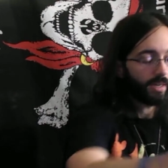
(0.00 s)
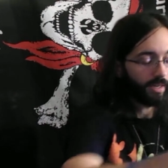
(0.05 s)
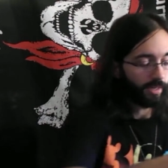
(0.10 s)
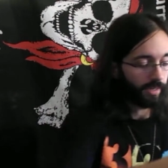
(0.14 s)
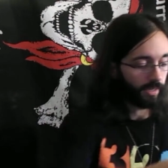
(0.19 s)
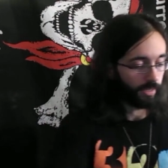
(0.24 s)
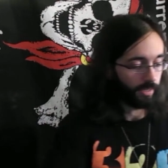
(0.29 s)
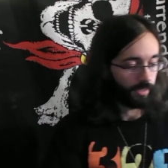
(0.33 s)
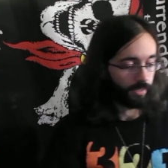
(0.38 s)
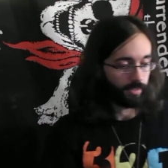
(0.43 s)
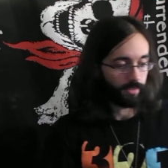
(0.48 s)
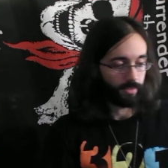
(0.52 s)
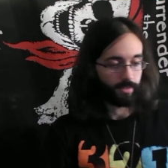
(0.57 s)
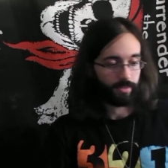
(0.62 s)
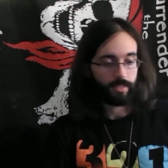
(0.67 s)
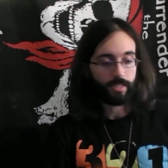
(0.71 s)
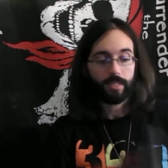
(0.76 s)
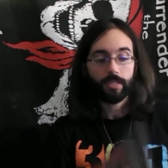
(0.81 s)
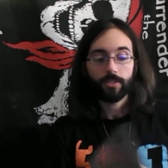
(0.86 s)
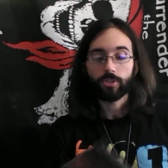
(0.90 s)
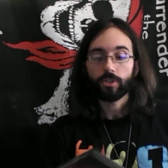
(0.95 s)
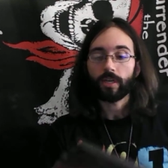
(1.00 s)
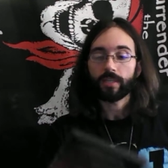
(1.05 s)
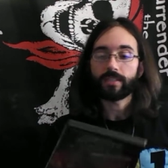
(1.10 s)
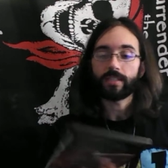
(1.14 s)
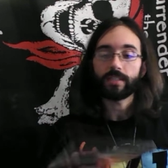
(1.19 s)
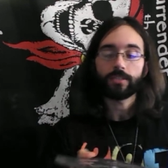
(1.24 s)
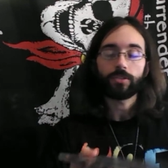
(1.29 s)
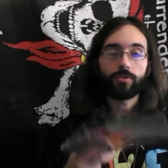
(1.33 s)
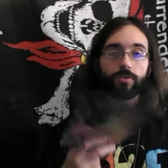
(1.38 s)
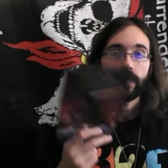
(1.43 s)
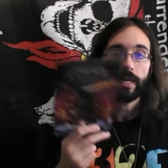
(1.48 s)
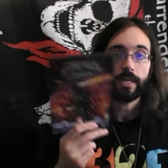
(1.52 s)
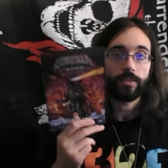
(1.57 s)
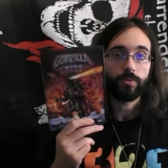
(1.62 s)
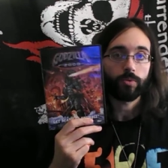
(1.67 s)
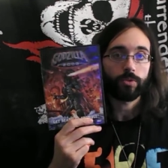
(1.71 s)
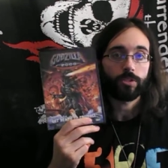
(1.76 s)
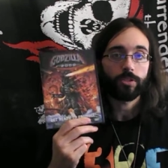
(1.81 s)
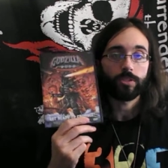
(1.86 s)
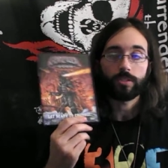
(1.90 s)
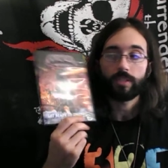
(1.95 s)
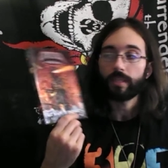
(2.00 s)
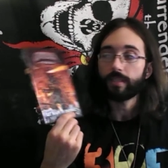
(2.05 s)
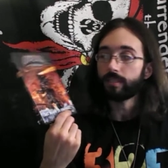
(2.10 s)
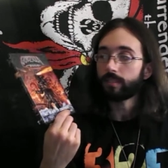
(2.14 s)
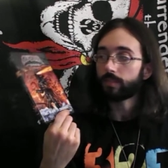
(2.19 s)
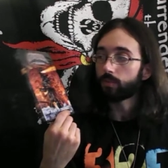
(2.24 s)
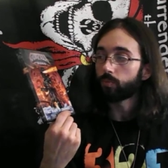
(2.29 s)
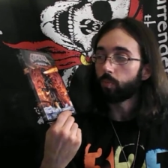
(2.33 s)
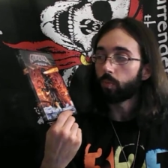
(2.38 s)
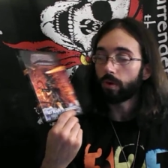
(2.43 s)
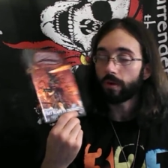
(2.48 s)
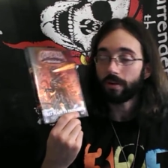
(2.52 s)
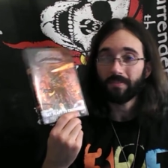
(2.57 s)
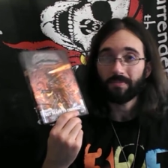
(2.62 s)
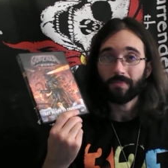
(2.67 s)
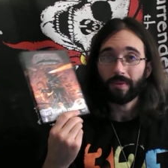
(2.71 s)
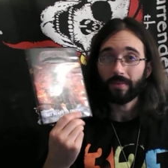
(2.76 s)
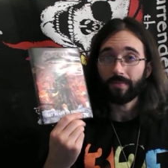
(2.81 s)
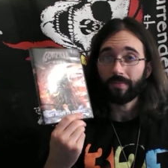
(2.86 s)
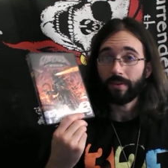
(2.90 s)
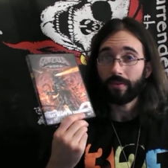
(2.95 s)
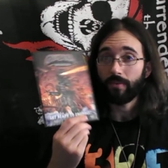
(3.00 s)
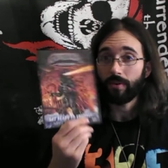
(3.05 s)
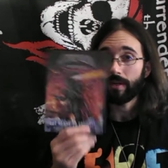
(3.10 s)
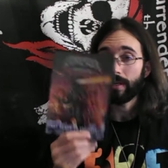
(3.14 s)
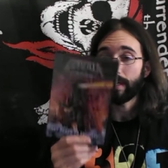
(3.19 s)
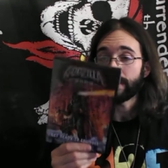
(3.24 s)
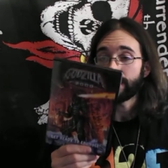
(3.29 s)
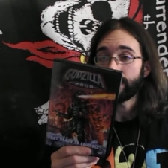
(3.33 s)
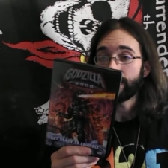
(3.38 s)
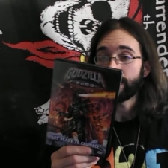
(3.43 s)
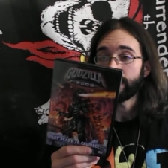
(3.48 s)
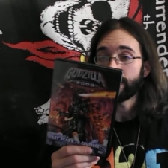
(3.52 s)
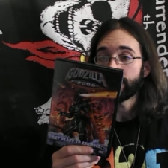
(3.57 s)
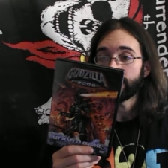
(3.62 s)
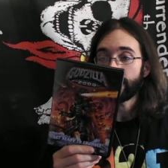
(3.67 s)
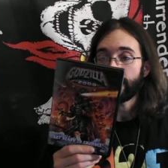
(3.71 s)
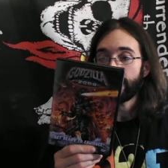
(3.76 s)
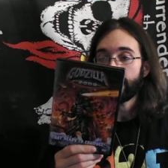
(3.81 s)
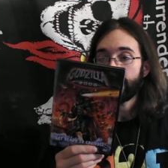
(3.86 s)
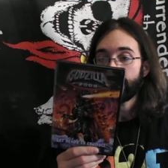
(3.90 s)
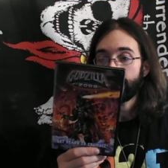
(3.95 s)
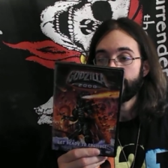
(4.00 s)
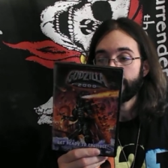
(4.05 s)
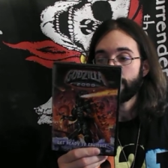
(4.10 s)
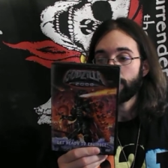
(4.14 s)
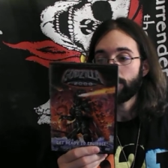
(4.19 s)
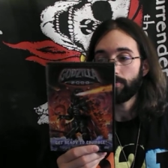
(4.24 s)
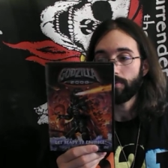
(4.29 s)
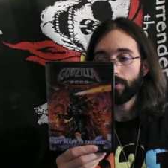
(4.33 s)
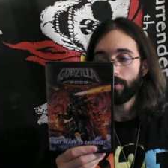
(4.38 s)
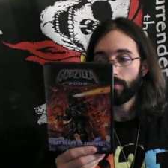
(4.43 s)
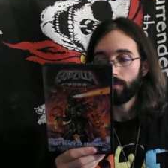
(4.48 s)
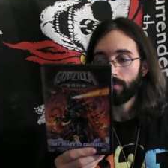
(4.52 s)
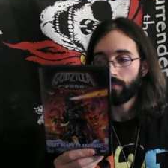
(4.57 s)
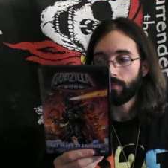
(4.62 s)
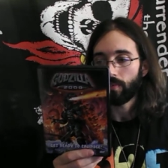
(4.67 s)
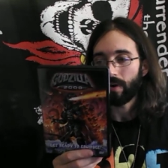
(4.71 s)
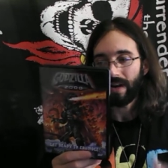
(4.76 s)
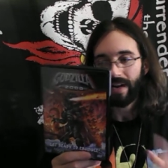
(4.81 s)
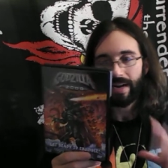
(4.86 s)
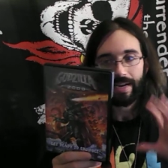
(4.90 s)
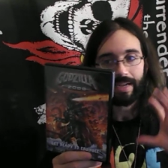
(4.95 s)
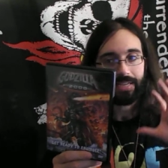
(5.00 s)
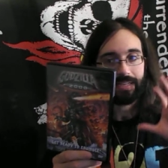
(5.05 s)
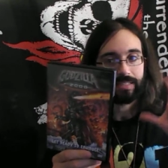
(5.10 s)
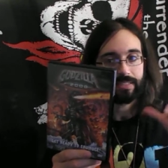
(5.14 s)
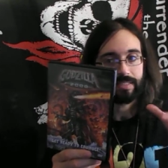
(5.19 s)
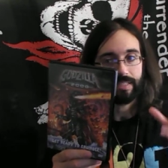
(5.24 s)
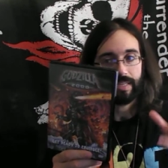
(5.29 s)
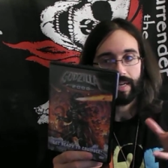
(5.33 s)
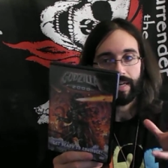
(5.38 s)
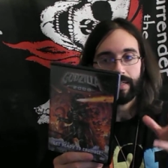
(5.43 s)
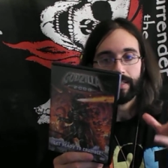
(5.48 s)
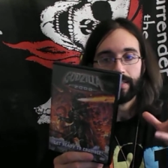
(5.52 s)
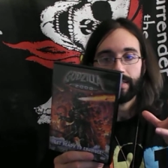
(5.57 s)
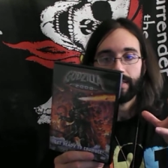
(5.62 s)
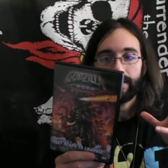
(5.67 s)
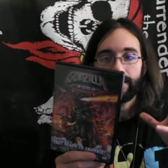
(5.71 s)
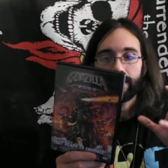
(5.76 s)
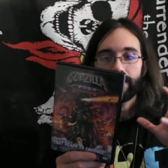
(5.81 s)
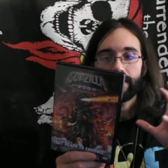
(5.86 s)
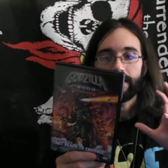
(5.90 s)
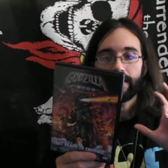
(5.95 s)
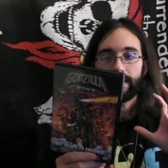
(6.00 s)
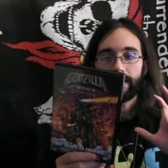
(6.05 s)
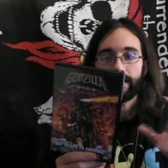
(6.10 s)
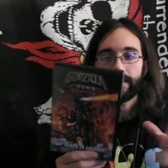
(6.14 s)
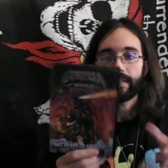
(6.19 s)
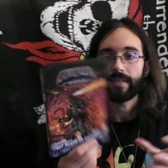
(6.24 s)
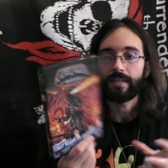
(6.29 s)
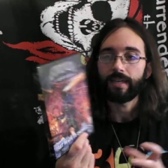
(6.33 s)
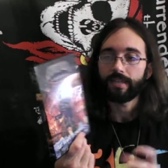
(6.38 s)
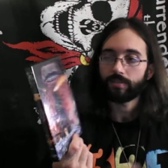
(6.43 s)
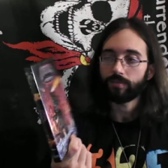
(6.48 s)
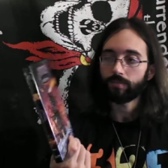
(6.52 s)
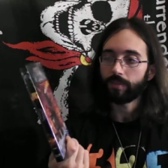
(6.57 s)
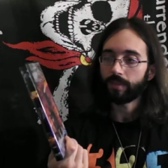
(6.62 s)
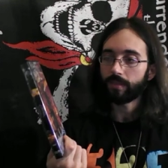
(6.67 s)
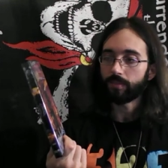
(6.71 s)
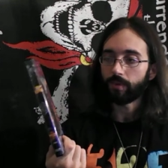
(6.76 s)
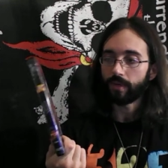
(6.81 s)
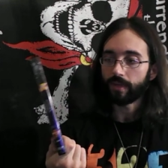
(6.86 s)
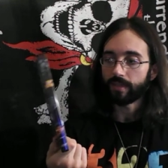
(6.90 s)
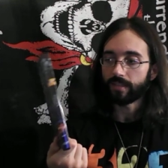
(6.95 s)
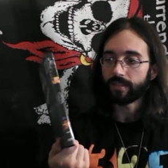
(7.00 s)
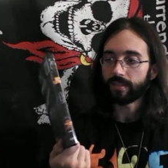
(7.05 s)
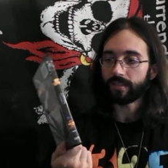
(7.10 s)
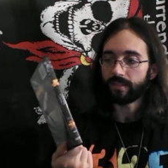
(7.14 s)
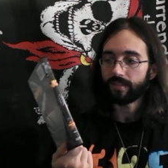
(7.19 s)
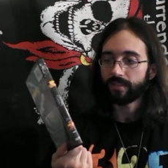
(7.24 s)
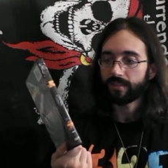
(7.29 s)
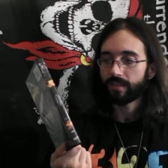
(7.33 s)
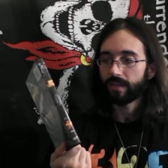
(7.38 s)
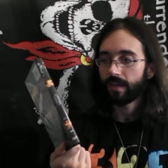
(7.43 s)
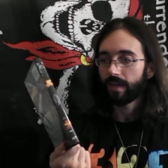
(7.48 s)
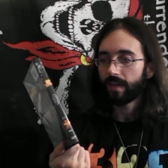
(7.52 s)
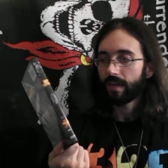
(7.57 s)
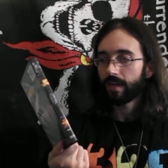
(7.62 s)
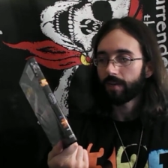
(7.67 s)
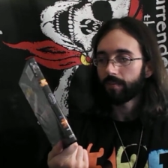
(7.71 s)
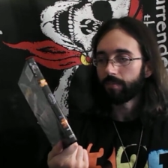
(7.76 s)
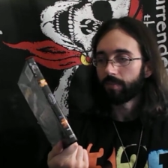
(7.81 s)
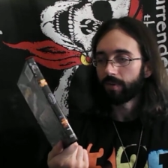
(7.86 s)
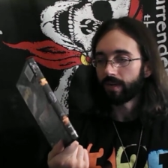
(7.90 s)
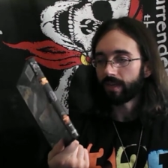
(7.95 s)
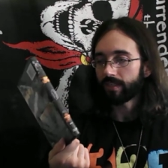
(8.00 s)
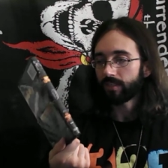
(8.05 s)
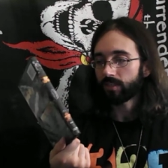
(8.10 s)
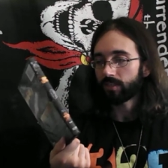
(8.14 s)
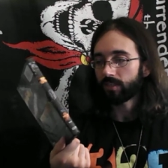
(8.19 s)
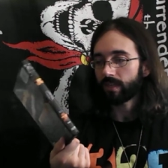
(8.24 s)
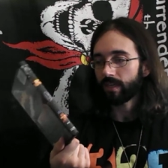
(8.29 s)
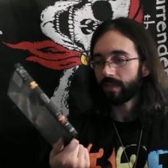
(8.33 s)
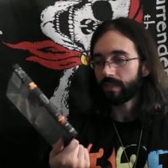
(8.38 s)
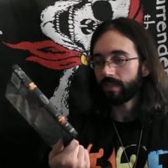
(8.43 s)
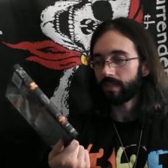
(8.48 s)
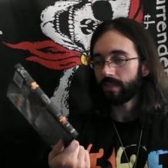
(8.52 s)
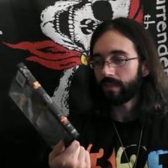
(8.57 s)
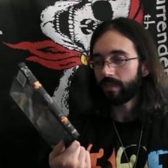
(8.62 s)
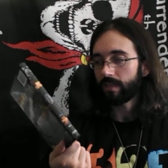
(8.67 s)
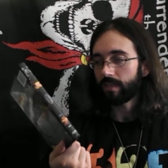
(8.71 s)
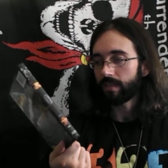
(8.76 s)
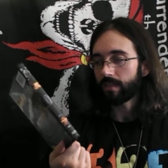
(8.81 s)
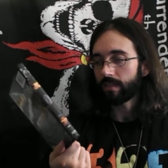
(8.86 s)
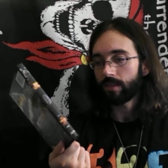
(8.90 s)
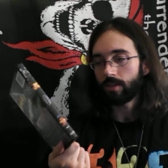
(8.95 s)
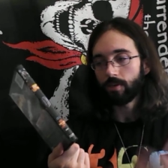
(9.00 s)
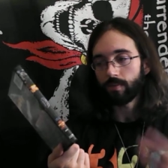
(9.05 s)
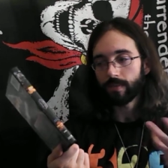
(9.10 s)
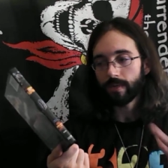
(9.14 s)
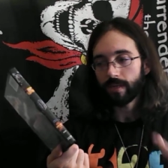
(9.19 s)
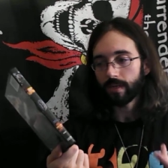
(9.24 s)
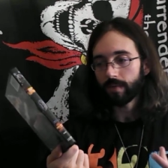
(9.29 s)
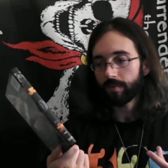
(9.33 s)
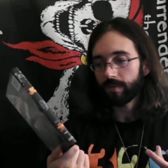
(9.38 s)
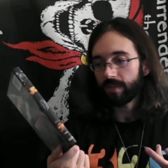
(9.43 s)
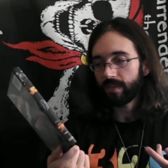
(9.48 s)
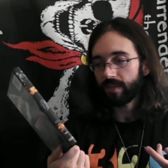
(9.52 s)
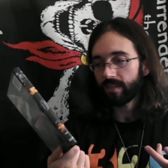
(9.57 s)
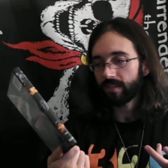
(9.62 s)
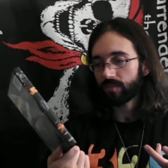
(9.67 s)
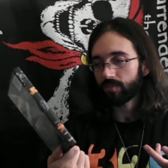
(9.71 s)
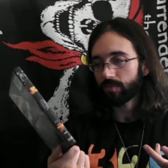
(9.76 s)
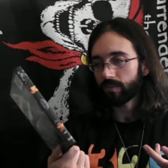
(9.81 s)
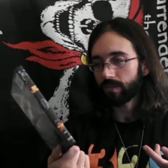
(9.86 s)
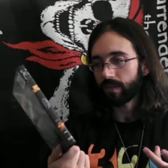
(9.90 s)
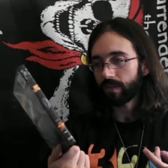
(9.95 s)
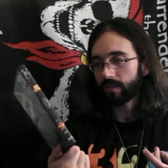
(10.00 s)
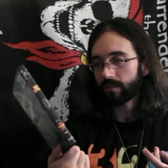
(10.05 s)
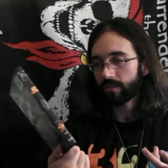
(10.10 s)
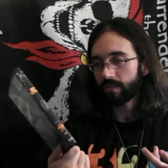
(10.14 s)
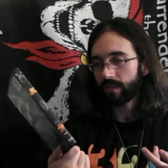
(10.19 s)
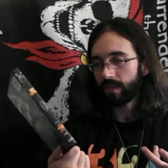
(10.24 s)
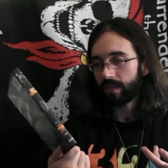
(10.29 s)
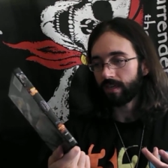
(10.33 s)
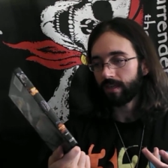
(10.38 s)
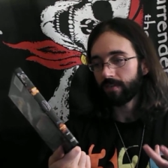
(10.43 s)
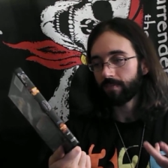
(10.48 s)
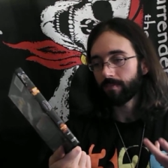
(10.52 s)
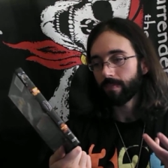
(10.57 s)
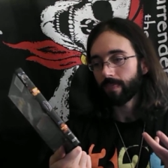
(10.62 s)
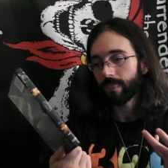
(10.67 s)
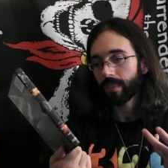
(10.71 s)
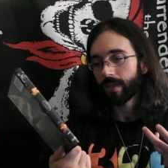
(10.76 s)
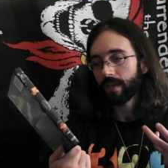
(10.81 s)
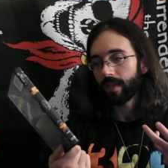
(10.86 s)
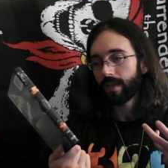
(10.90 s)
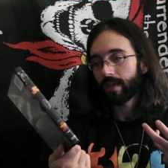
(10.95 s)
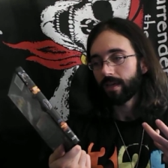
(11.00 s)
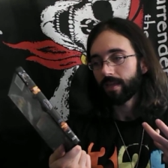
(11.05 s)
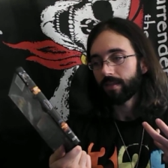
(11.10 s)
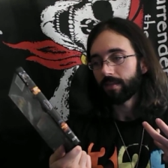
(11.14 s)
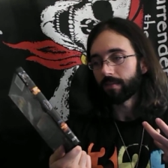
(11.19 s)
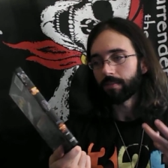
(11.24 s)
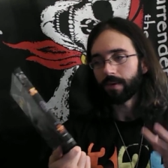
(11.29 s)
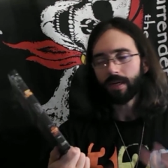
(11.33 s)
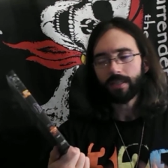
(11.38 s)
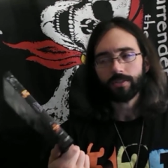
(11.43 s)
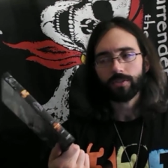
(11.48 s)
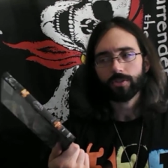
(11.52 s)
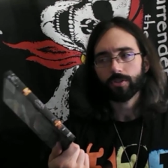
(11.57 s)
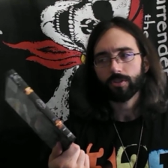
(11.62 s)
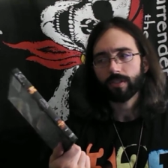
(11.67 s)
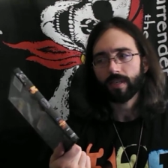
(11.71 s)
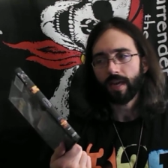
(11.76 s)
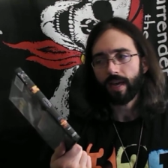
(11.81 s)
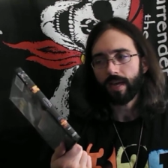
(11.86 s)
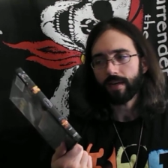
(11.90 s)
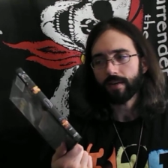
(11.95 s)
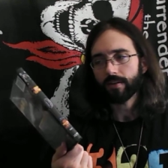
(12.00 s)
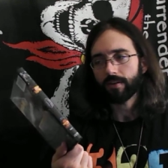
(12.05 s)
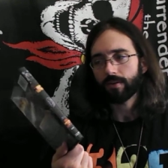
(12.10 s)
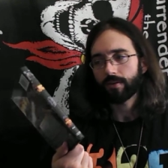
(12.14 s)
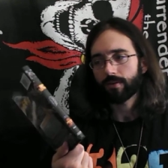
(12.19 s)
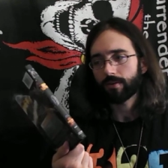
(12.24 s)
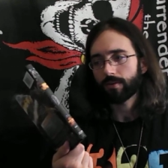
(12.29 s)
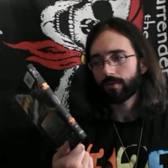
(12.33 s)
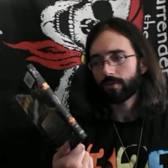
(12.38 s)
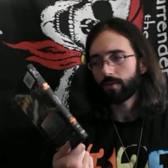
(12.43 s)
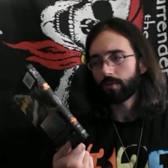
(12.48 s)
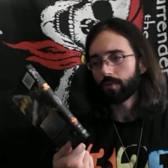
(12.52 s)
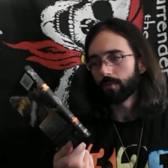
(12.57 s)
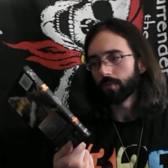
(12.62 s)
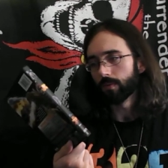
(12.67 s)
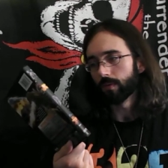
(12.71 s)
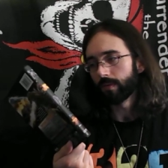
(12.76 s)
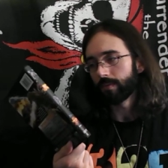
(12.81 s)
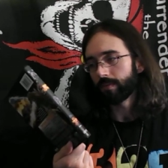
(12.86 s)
Then there's Godzilla 2000, this is one of my favorite Godzillas. I don't know why exactly that it connects with me the way it does, but I just like the human element in it's really entertaining. the monster's kind of cool.